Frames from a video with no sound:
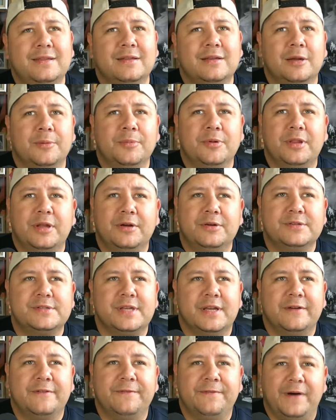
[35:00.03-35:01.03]
number there is
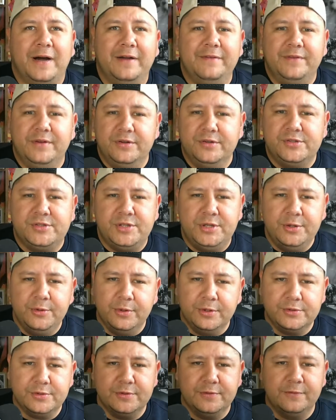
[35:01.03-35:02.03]
like 5 years,
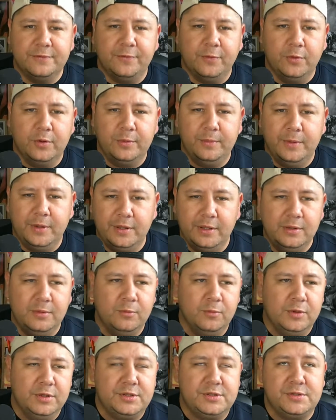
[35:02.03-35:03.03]
240
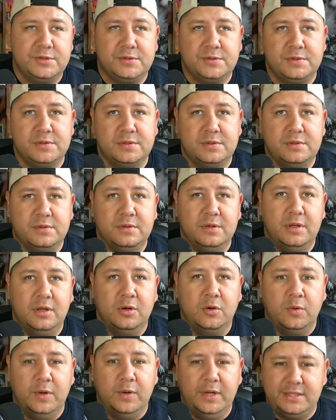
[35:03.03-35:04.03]
million, which
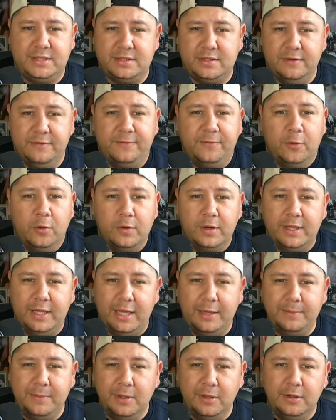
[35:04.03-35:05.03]
equates to
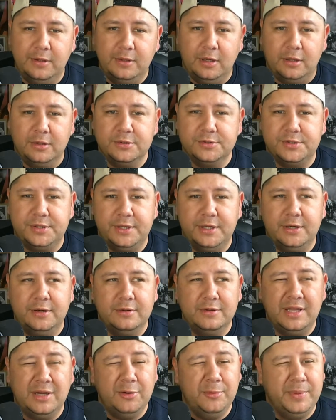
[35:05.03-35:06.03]
$48 million a
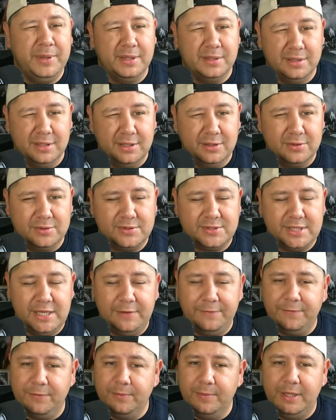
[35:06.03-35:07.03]
year. That would be a little
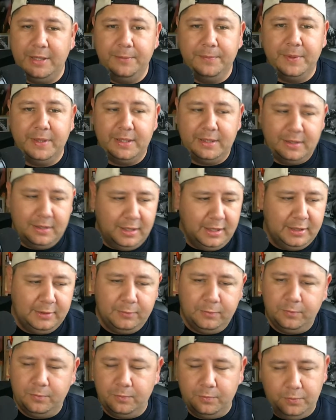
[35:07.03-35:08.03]
steep for me, but like,
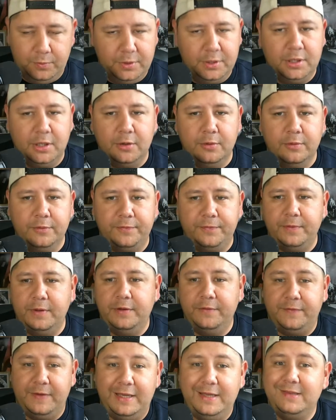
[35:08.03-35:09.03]

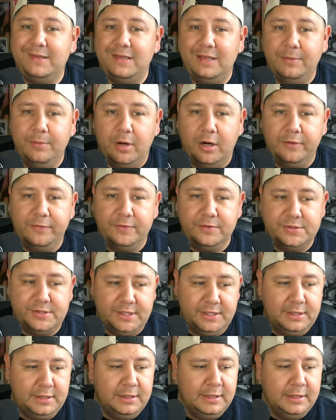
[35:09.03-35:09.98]
if a team offers it,